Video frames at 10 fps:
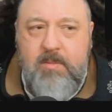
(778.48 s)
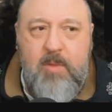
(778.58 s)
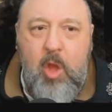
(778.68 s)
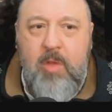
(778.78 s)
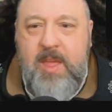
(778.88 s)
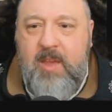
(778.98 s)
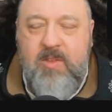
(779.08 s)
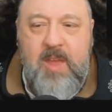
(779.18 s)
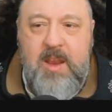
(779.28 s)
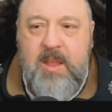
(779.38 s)
all the
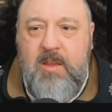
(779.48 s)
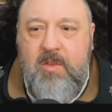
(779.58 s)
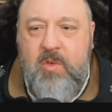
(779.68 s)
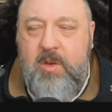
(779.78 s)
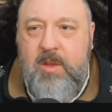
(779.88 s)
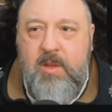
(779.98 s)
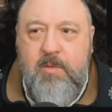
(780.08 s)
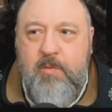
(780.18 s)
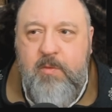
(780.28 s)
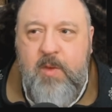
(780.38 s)
exciting sort of
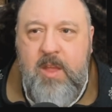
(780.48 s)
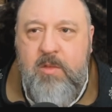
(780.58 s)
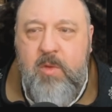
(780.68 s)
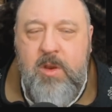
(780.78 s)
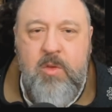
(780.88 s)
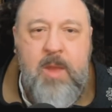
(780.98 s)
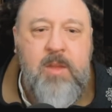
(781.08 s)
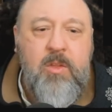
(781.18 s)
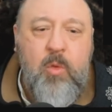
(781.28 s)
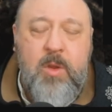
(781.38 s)
fun running
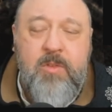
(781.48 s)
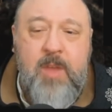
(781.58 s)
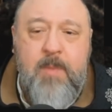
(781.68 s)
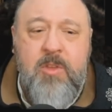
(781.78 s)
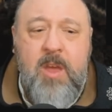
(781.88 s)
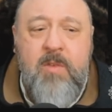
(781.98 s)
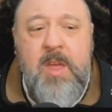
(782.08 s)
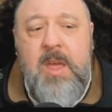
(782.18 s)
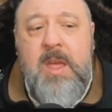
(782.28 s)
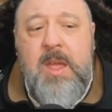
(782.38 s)
around in the woods type stuff,
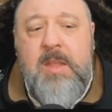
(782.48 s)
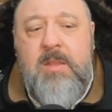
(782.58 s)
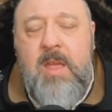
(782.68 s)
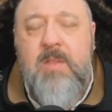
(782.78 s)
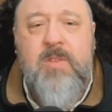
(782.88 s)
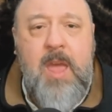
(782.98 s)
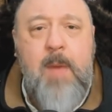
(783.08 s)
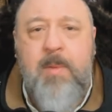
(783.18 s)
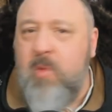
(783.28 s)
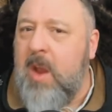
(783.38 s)
tends to
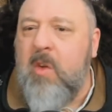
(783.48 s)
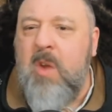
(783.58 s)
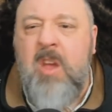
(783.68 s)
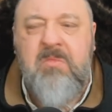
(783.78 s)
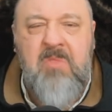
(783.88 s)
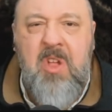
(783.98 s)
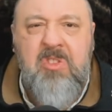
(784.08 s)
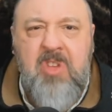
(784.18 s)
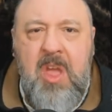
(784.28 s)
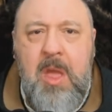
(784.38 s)
happen right around
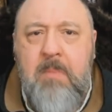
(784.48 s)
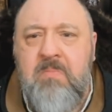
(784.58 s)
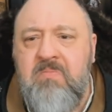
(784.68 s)
lunchtime.